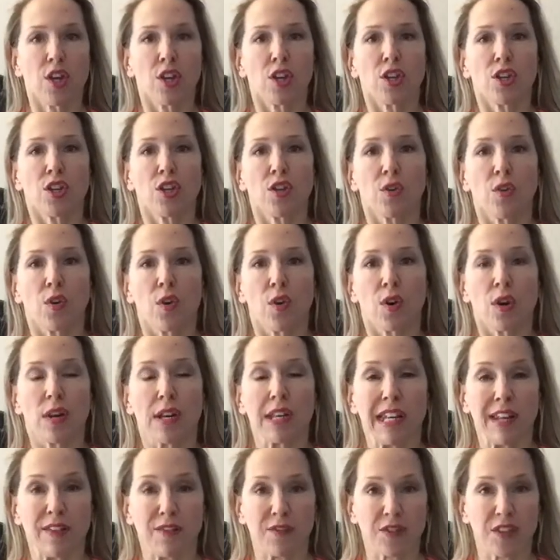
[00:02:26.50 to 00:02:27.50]
you're
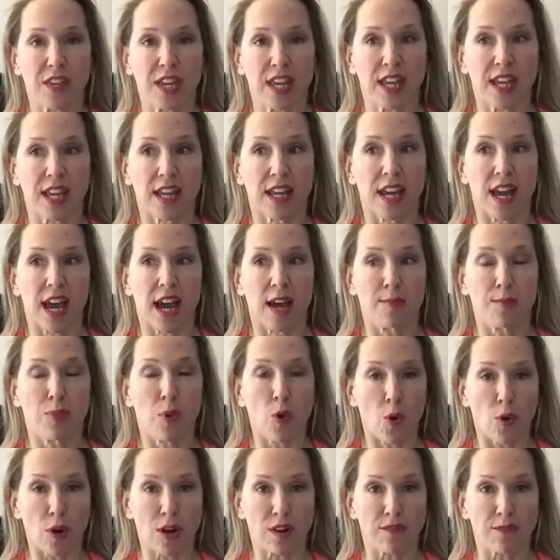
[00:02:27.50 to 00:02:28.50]
lifting and
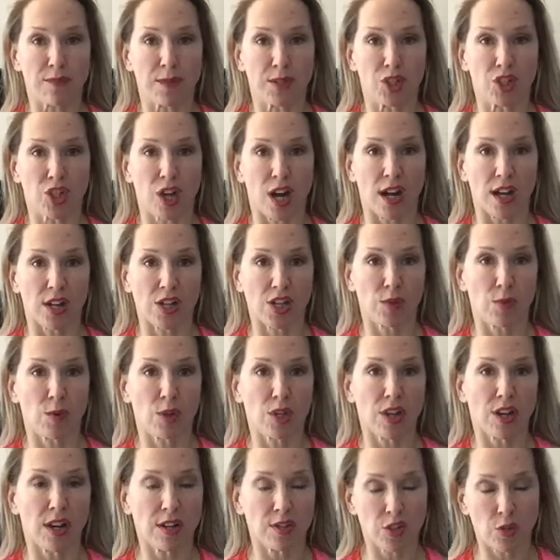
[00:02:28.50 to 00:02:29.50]
pouring from a jug. So what you're
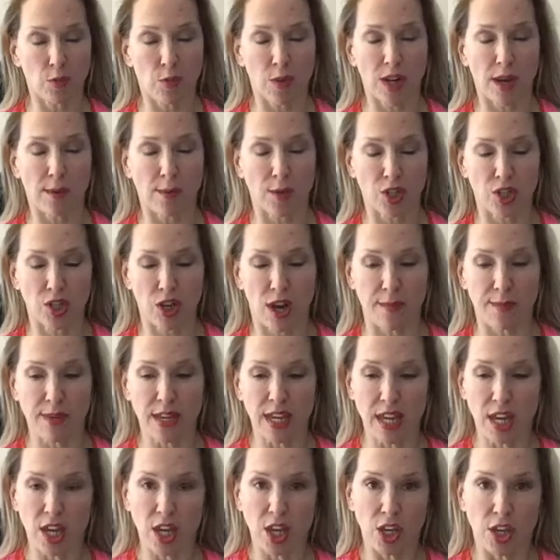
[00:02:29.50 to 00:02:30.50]
going to do one at a time,
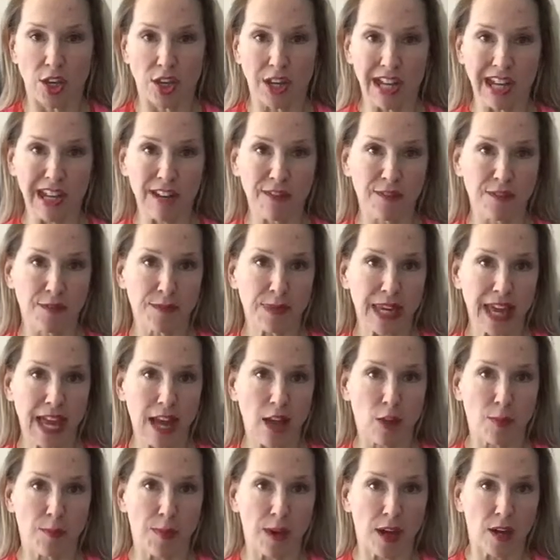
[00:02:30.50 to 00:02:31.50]
you're going to lift from the
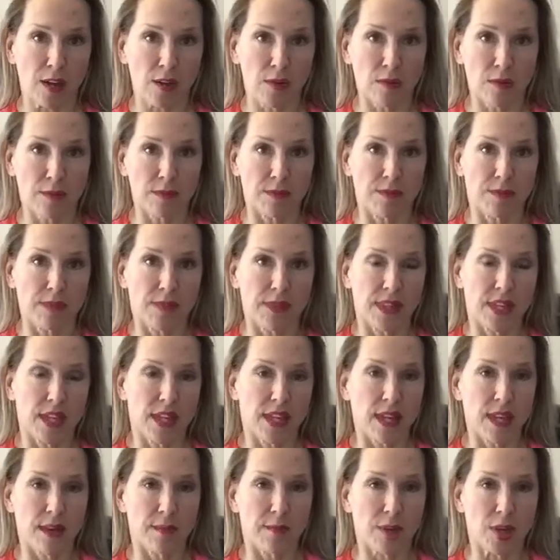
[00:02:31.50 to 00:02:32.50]
elbow,
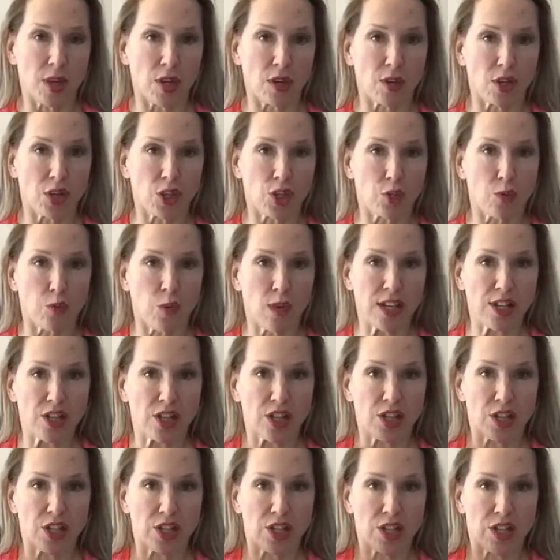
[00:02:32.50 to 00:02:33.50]
but you're going to
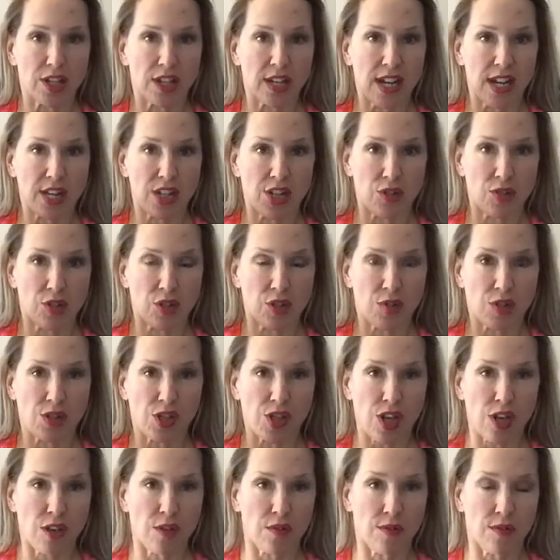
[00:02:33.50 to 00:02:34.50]
twist as you do
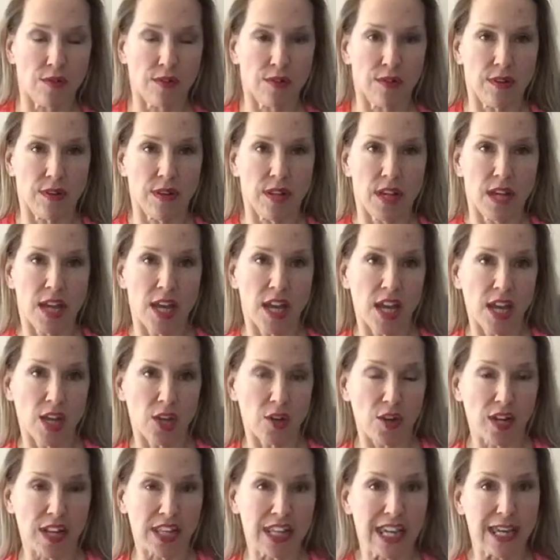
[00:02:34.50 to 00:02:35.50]
so. You're
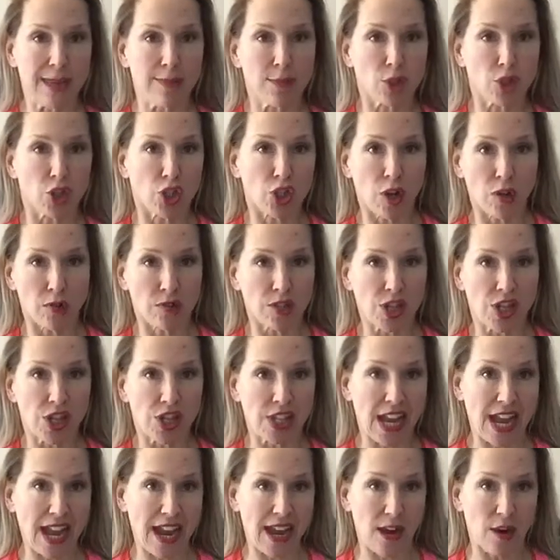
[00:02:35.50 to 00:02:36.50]
going to keep your shoulders
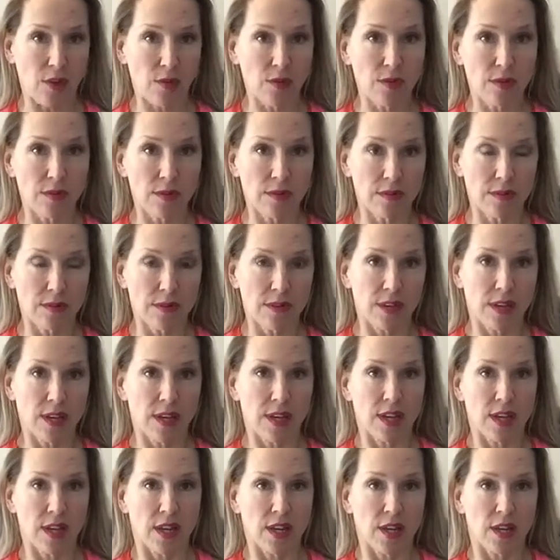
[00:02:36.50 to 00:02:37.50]
down
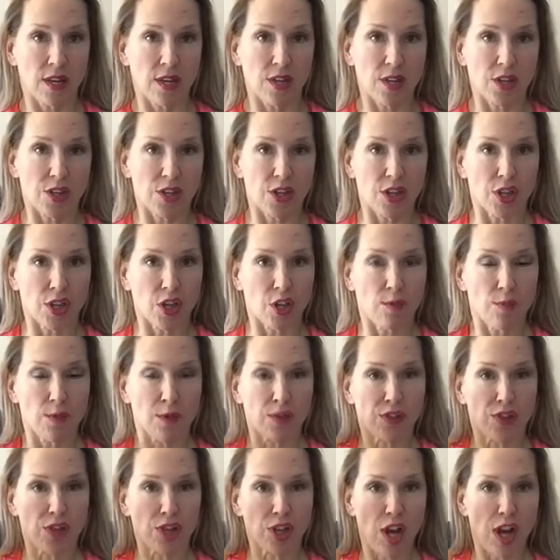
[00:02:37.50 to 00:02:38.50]
so that you move
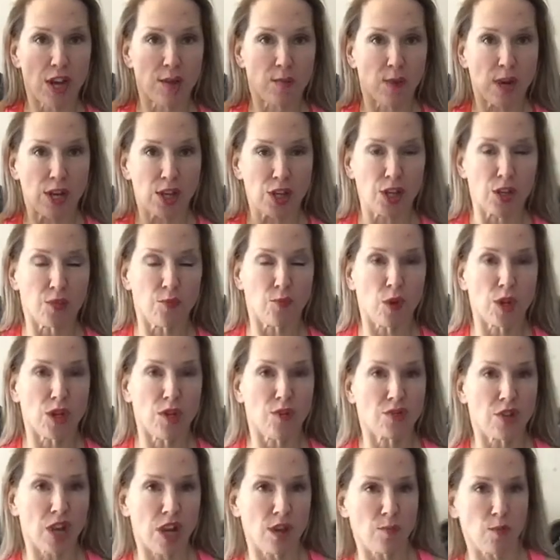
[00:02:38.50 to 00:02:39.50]
sideways. What you
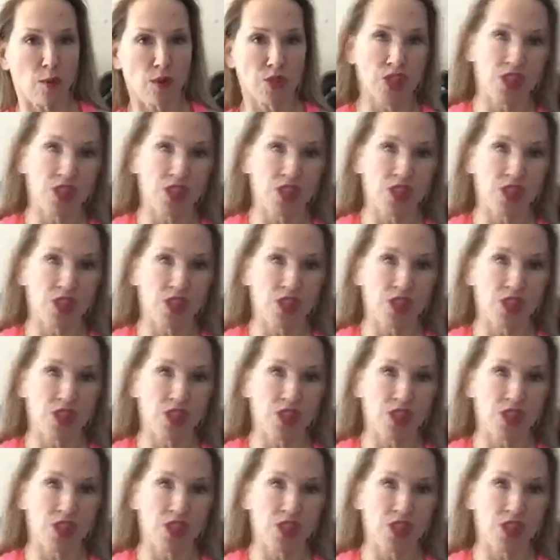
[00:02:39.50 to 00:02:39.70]
don't want